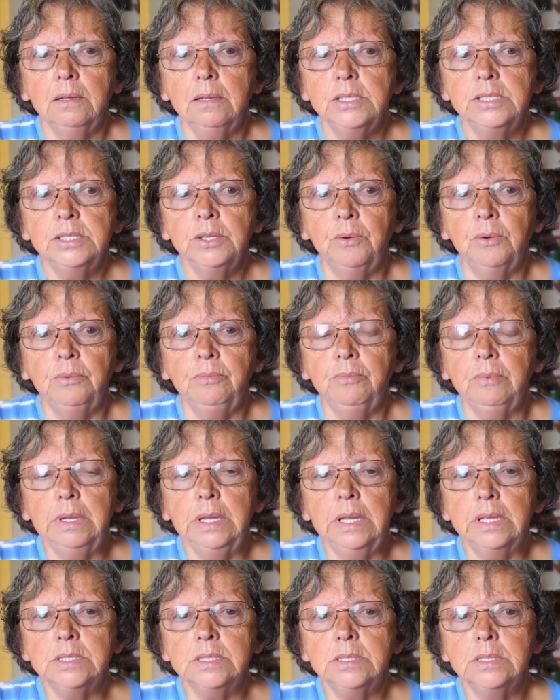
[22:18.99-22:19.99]
So
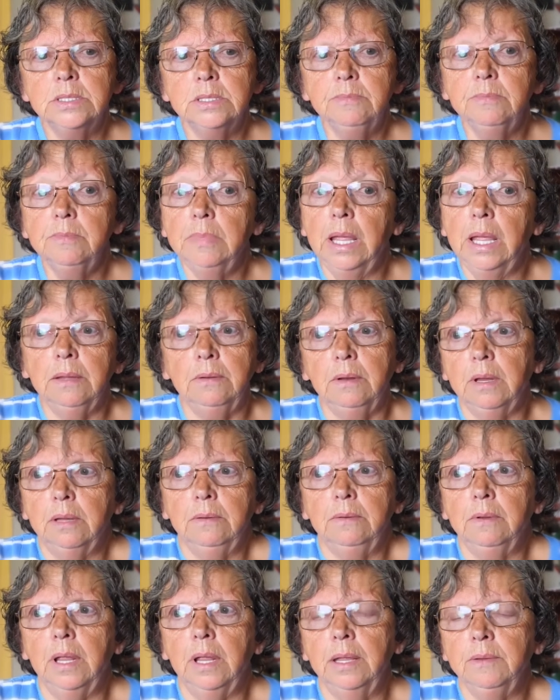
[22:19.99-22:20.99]
it's
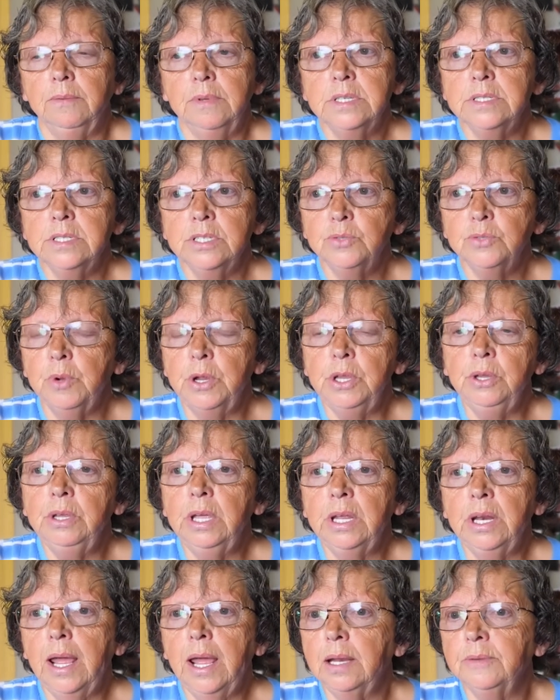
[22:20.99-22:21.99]
and this is what you
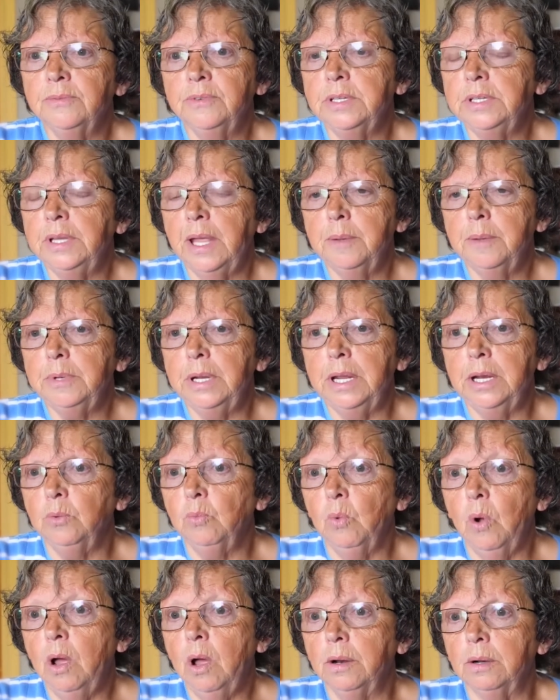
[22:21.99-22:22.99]
get out of contaminated
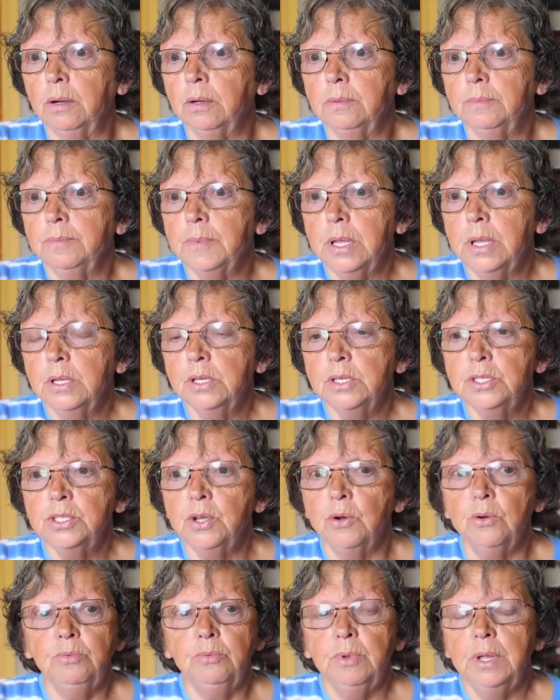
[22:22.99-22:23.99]
water.
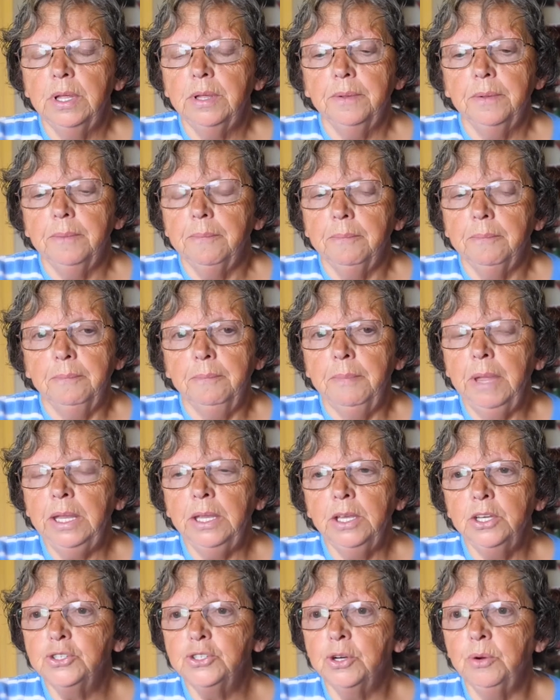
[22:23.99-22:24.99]
So
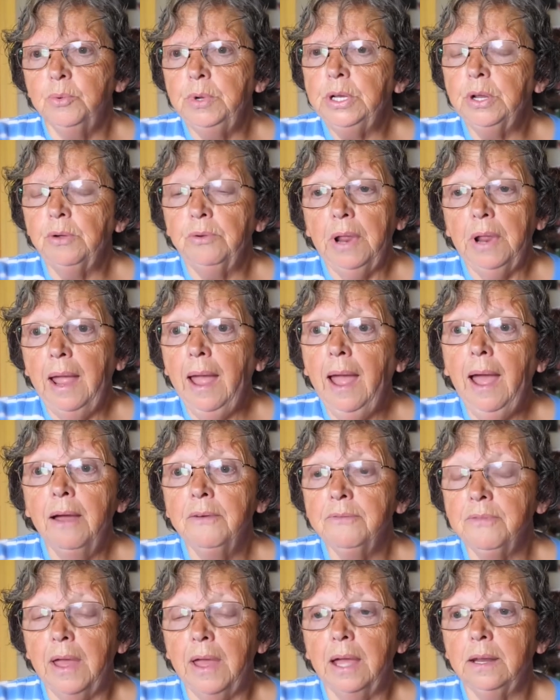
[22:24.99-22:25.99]
making sure we don't
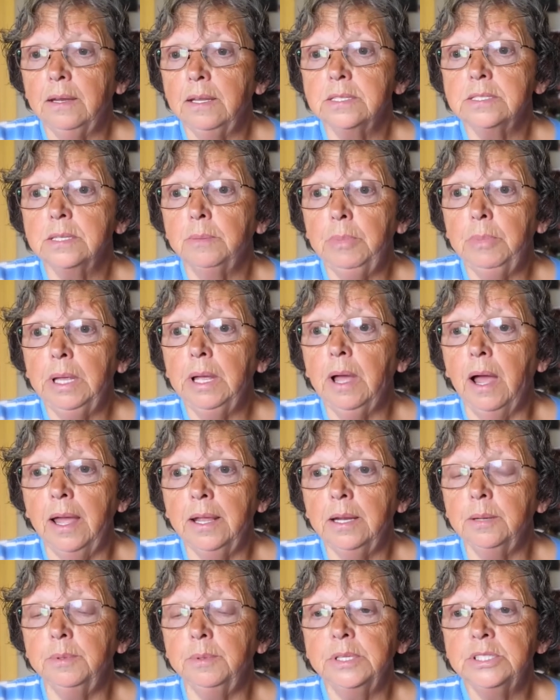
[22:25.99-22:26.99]
have that is a big
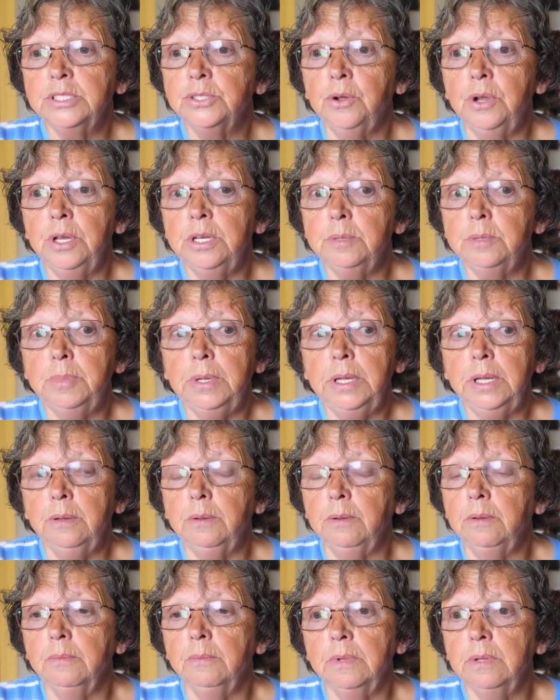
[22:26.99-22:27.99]
item. It's going to
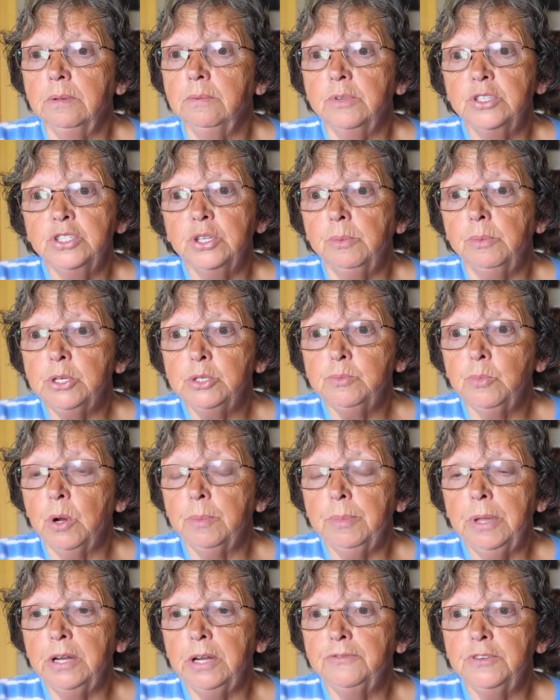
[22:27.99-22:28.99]
be so much
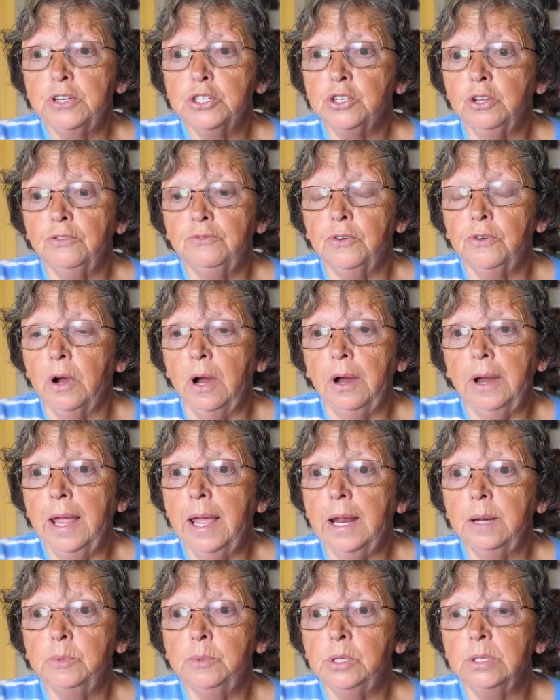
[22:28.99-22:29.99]
more beneficial for our
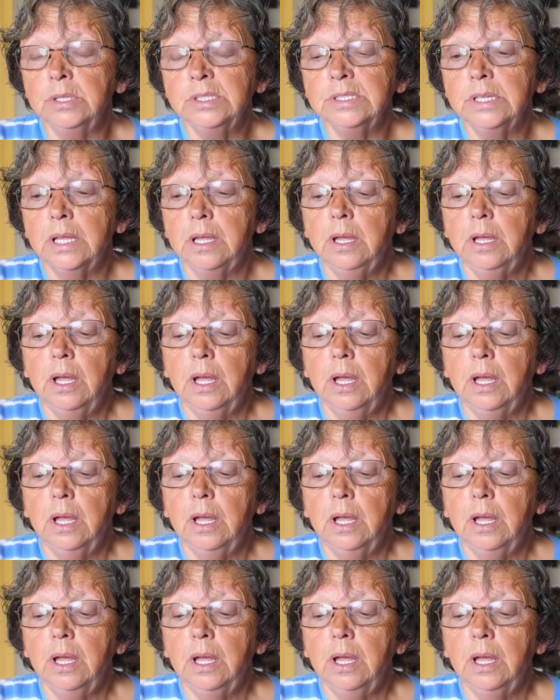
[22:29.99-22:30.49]
animals.